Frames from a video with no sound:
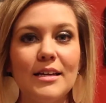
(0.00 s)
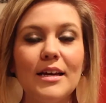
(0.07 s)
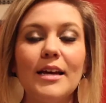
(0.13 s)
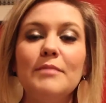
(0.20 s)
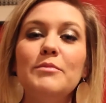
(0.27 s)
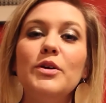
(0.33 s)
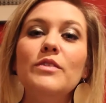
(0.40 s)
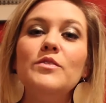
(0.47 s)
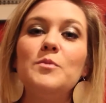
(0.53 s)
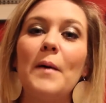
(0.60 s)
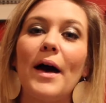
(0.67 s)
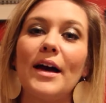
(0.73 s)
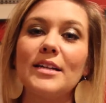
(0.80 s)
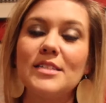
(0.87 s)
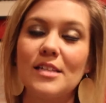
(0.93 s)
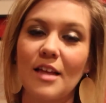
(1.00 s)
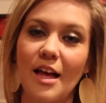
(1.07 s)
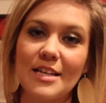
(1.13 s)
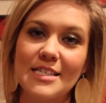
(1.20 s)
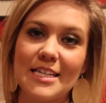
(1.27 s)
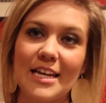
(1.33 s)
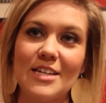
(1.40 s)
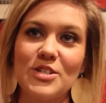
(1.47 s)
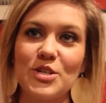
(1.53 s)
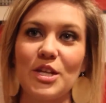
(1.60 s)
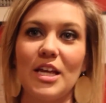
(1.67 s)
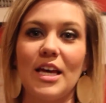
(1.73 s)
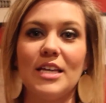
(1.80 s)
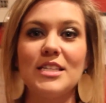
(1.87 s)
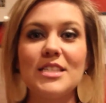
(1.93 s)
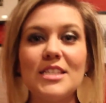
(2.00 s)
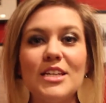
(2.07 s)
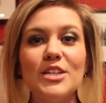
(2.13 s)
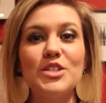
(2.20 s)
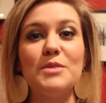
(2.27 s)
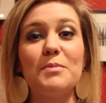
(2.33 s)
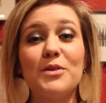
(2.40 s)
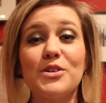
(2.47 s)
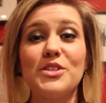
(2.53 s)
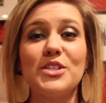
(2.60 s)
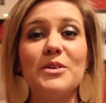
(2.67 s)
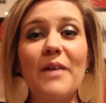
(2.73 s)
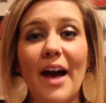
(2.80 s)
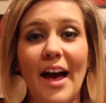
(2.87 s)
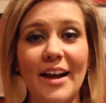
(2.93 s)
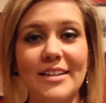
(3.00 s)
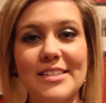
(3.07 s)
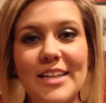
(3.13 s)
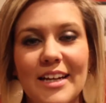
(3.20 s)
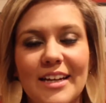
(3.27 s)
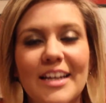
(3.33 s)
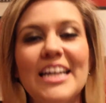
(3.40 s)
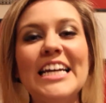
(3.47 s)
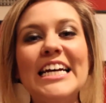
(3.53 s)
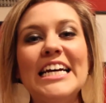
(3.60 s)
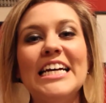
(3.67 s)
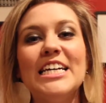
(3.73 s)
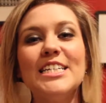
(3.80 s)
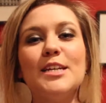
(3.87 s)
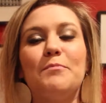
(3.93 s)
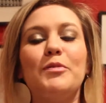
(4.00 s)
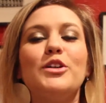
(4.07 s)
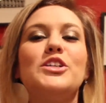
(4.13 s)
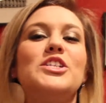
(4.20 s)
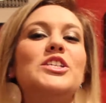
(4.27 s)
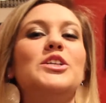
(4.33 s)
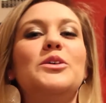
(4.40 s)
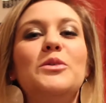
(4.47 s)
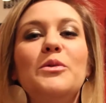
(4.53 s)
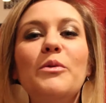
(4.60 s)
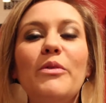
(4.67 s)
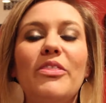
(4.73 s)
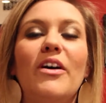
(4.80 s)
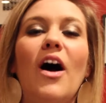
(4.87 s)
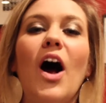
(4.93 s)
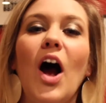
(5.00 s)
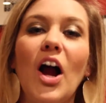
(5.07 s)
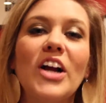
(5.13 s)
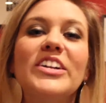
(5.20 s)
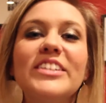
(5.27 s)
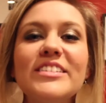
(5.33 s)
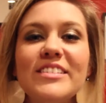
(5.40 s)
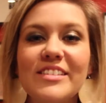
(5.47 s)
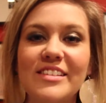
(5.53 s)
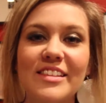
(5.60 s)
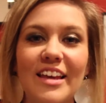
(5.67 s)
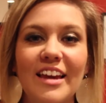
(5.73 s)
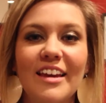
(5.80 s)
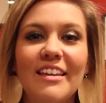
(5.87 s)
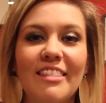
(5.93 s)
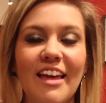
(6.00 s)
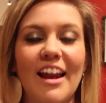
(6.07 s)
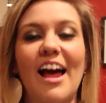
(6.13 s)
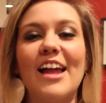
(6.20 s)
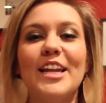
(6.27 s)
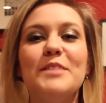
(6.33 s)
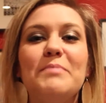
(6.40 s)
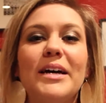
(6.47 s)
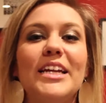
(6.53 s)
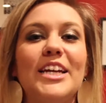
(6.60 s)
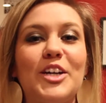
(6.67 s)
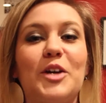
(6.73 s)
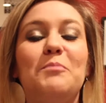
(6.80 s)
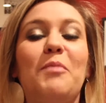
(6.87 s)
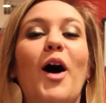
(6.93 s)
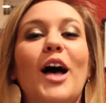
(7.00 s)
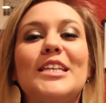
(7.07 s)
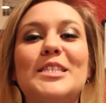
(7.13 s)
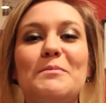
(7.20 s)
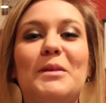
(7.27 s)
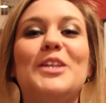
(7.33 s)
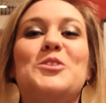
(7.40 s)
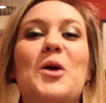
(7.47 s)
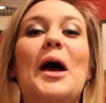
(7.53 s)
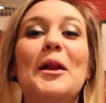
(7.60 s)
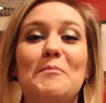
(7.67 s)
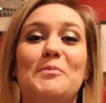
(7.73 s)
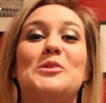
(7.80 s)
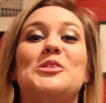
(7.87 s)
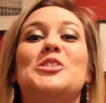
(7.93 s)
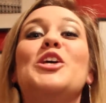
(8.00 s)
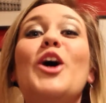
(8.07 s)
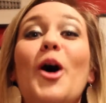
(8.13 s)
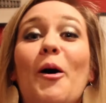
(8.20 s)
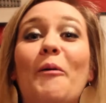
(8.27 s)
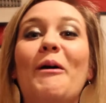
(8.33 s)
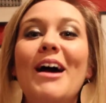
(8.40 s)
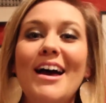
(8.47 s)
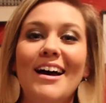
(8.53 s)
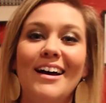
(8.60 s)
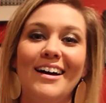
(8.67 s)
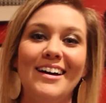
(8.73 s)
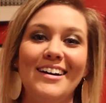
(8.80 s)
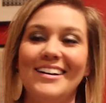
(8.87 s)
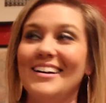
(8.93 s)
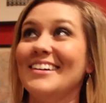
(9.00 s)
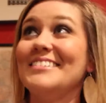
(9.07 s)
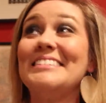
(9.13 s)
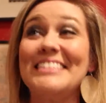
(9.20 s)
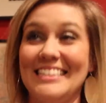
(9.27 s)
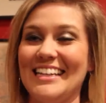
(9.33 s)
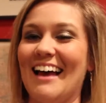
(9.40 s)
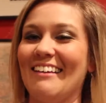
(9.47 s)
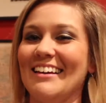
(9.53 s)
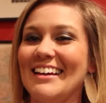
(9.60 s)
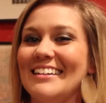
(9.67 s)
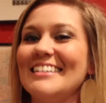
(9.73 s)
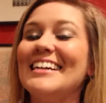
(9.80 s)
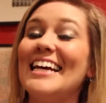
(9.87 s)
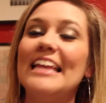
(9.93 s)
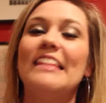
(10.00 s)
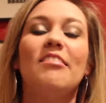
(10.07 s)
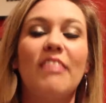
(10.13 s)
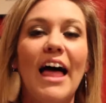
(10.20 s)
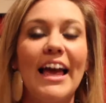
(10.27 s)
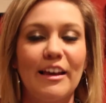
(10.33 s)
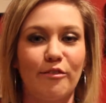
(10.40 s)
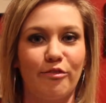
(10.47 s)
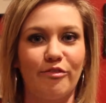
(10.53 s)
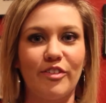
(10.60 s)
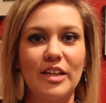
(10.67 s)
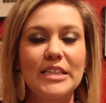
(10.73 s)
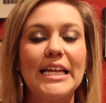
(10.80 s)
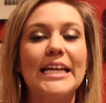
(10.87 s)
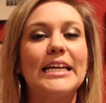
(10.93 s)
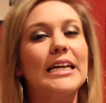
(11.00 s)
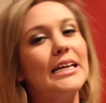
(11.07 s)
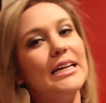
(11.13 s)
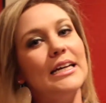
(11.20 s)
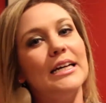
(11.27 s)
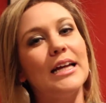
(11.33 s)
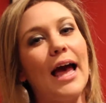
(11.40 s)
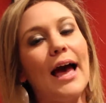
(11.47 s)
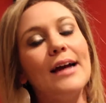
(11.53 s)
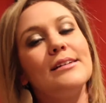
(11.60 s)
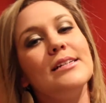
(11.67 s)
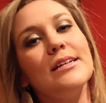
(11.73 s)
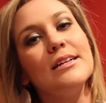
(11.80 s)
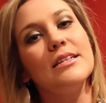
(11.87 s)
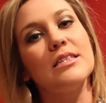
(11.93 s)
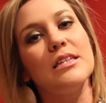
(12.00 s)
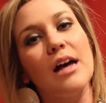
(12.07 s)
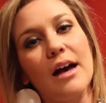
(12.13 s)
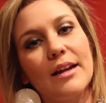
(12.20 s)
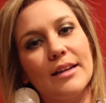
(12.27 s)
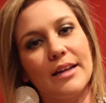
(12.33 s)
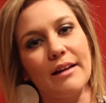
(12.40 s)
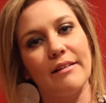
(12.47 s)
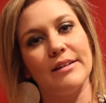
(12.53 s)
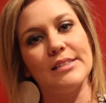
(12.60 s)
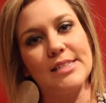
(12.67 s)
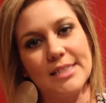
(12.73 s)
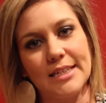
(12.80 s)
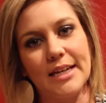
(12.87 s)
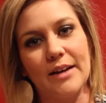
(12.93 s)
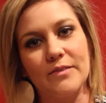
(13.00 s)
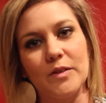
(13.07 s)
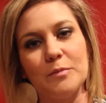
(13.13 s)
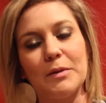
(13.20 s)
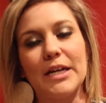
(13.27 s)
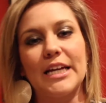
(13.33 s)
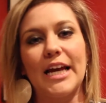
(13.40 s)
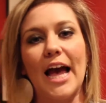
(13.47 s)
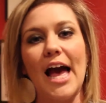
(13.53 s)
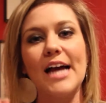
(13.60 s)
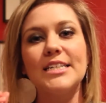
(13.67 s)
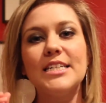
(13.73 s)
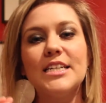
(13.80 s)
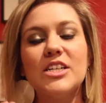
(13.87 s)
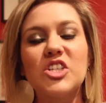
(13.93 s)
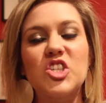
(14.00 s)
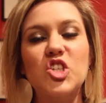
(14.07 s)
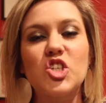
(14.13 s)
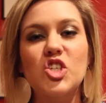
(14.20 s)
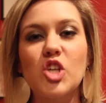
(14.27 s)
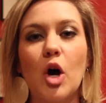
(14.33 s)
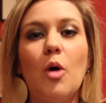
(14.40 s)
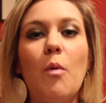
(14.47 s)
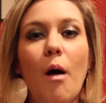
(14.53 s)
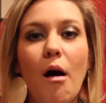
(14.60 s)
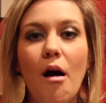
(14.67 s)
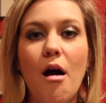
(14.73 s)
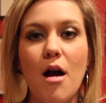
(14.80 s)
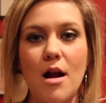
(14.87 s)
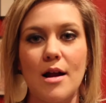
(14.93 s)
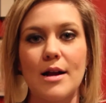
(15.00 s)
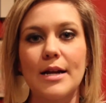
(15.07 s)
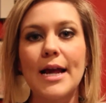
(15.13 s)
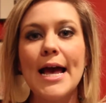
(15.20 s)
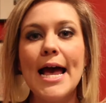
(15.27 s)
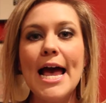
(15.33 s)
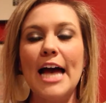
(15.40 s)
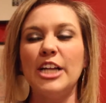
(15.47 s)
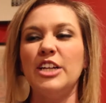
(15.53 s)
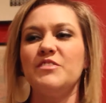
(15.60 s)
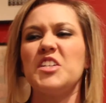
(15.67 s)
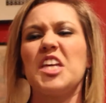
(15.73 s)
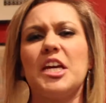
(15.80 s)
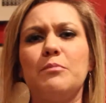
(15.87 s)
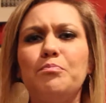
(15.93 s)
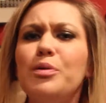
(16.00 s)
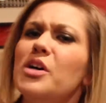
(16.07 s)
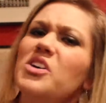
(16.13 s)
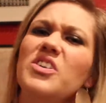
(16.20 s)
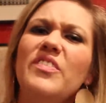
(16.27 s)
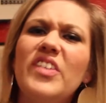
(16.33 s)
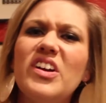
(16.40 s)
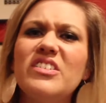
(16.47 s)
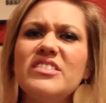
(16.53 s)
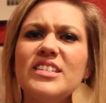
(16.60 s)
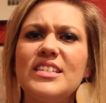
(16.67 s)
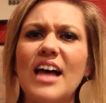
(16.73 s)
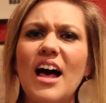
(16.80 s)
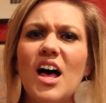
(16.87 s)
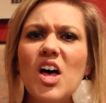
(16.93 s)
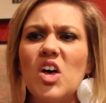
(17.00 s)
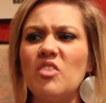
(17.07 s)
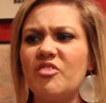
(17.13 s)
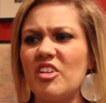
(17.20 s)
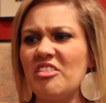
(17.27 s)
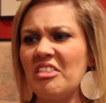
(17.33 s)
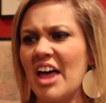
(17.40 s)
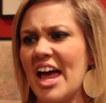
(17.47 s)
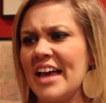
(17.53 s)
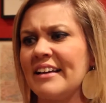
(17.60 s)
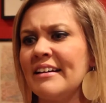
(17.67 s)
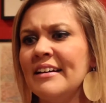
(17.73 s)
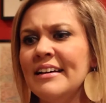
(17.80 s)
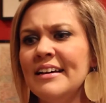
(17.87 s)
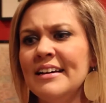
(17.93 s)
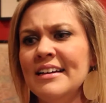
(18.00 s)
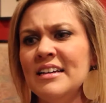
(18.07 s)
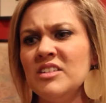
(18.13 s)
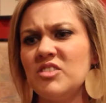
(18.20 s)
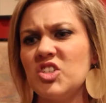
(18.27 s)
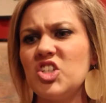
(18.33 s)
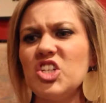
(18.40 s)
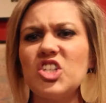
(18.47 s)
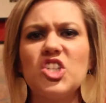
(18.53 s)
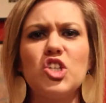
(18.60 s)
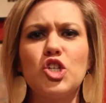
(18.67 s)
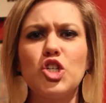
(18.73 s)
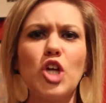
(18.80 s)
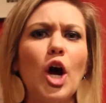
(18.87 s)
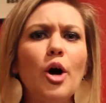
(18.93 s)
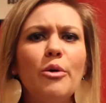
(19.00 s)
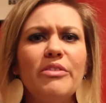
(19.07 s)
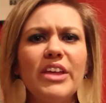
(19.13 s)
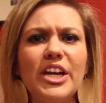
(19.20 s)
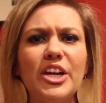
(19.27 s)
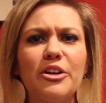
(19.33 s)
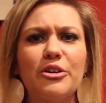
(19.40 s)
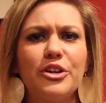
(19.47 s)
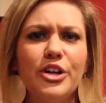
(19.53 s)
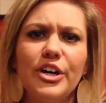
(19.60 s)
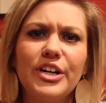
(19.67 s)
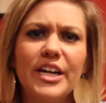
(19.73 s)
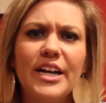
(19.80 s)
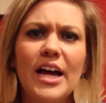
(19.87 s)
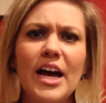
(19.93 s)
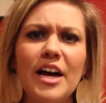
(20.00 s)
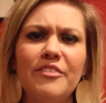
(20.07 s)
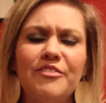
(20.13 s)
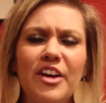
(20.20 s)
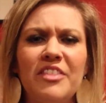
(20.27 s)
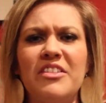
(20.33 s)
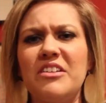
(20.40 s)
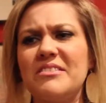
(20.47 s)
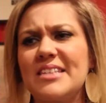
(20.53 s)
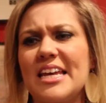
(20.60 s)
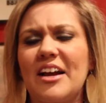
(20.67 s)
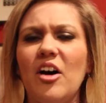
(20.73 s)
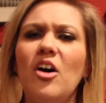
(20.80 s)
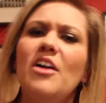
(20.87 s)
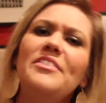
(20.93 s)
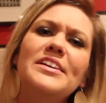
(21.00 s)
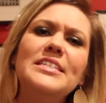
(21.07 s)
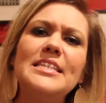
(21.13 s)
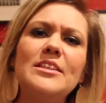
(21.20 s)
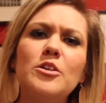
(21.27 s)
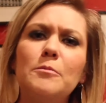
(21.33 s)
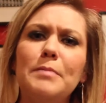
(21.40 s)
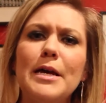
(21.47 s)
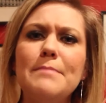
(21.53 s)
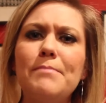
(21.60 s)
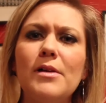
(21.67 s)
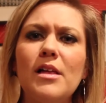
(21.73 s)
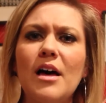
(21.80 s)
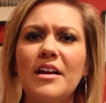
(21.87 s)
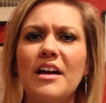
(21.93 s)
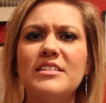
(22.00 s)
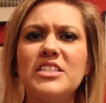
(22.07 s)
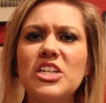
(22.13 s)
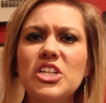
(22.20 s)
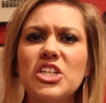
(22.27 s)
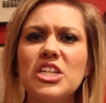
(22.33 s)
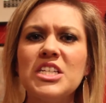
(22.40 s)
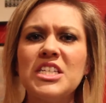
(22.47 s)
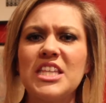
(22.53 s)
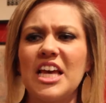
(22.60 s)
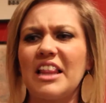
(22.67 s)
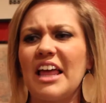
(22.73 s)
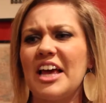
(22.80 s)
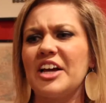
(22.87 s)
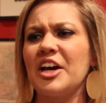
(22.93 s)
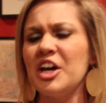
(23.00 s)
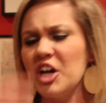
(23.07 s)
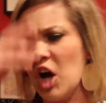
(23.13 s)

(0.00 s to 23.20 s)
I moved back to Los Angeles to pursue acting, to pursue the hardest thing that anybody could possibly try to pursue, I'm just yelling, in life. Like, acting is not a guarantee, everybody. Acting is so hard, and you have to like prove yourself and like, just show that you're good enough and there's like all these other people on auditions that like